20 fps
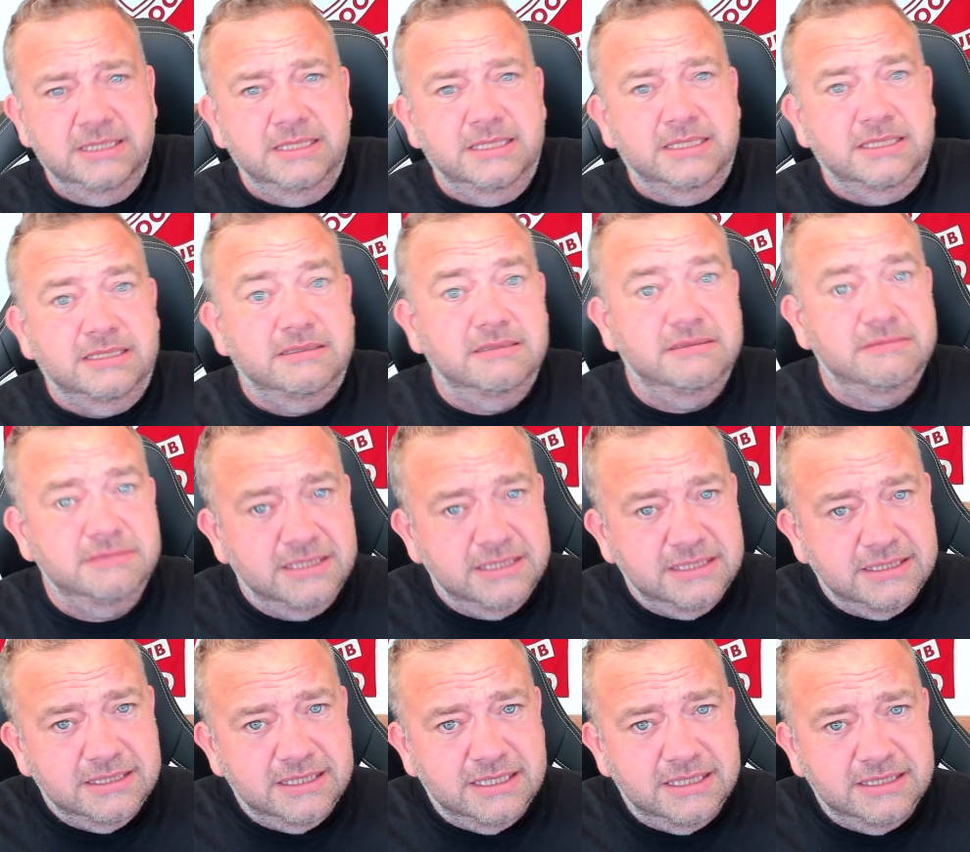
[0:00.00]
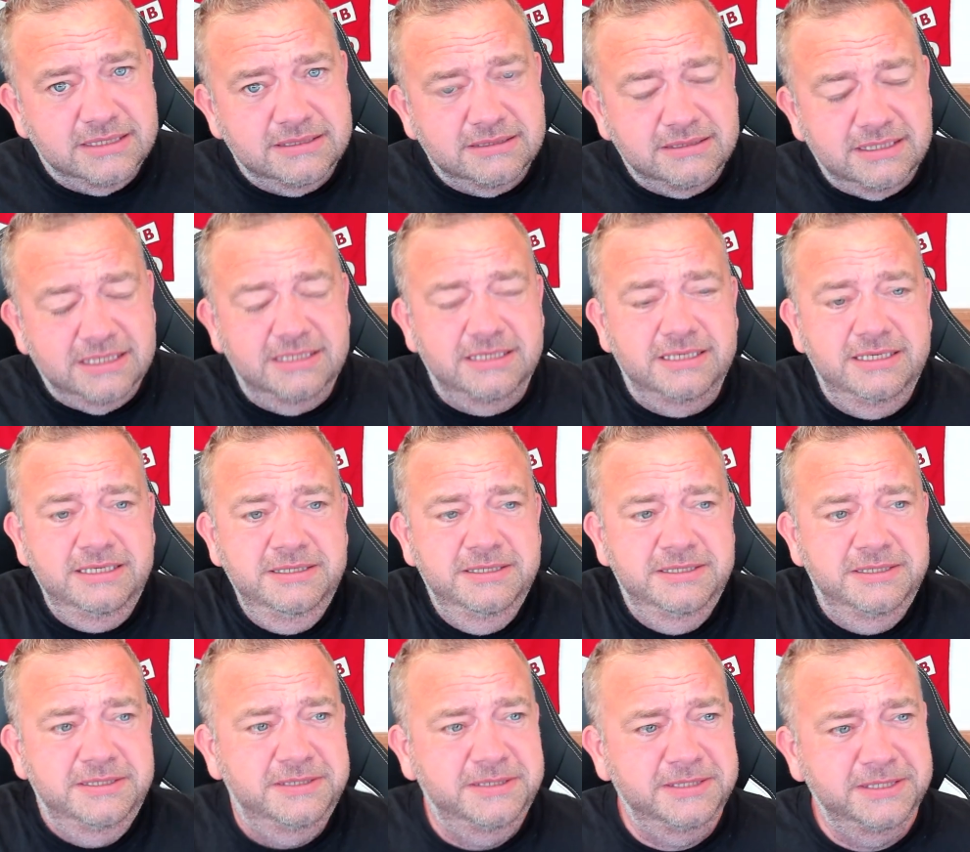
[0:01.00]
See what I'm saying,
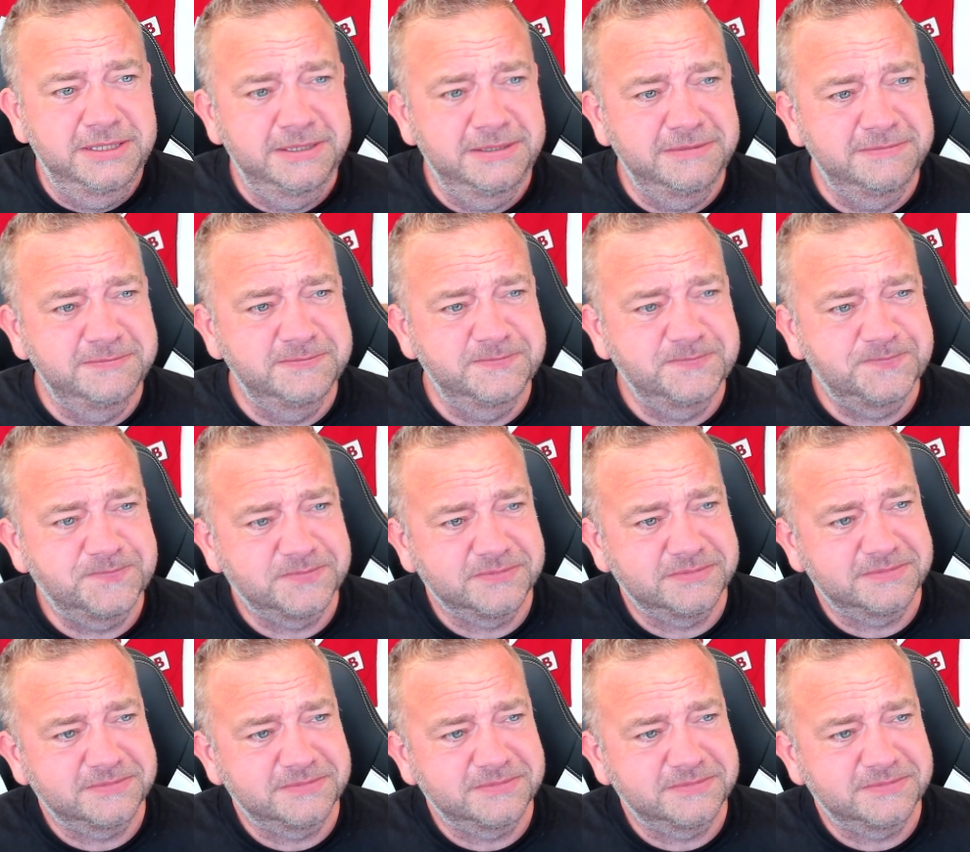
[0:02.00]
guys?